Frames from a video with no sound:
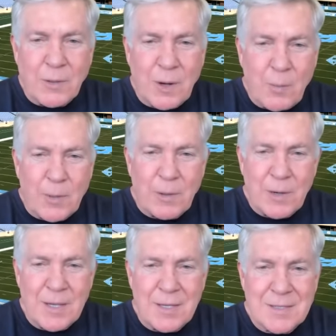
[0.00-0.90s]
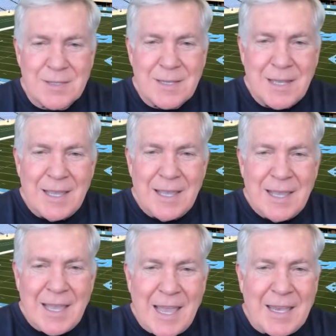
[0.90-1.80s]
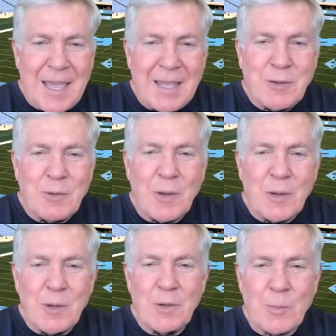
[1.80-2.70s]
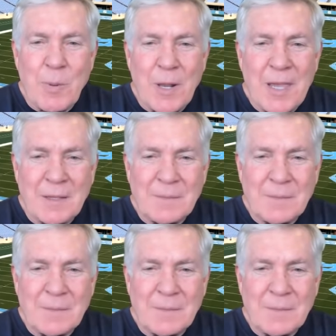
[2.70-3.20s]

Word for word: your opener is, and and you don't know who you're playing.